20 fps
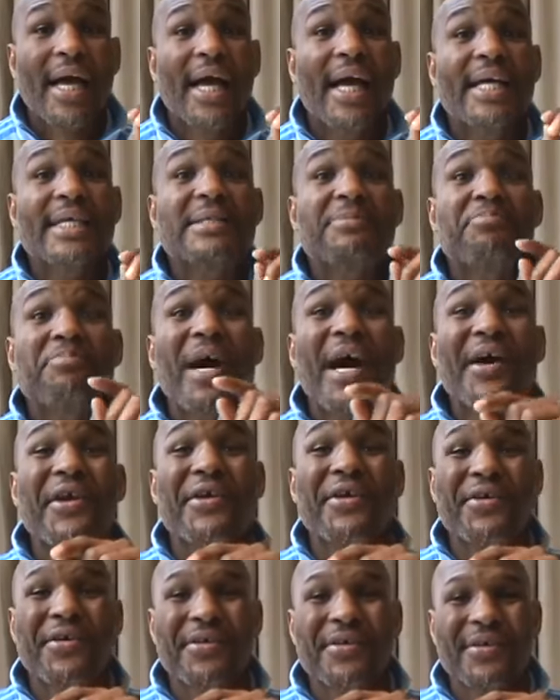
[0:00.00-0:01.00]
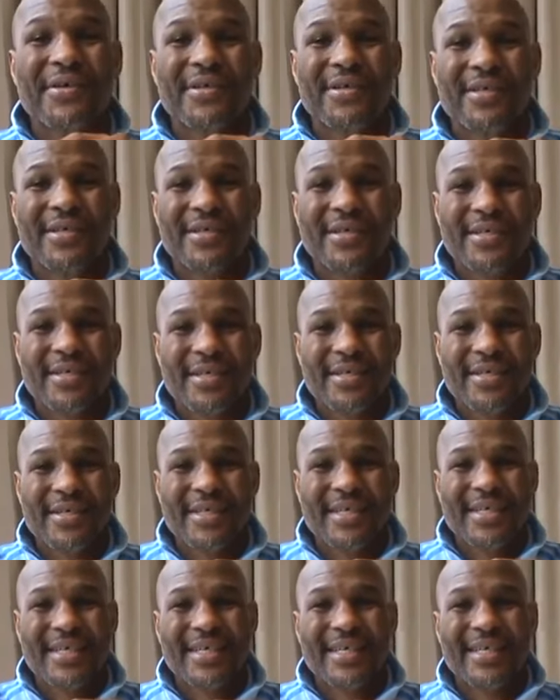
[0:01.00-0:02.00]
is better
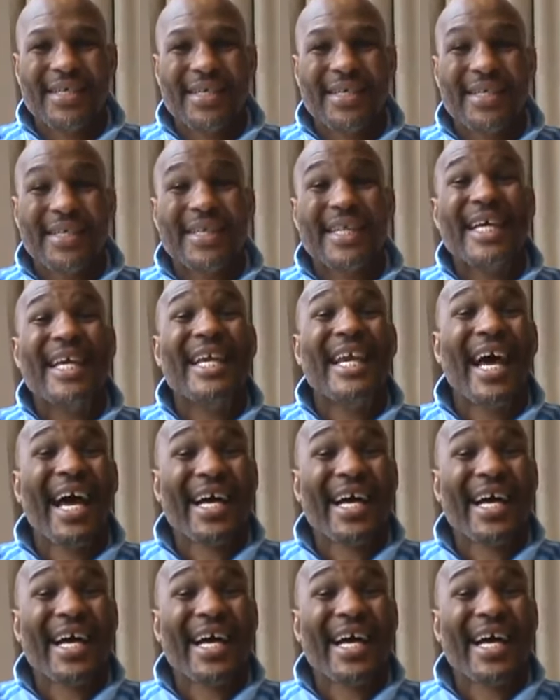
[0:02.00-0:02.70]
than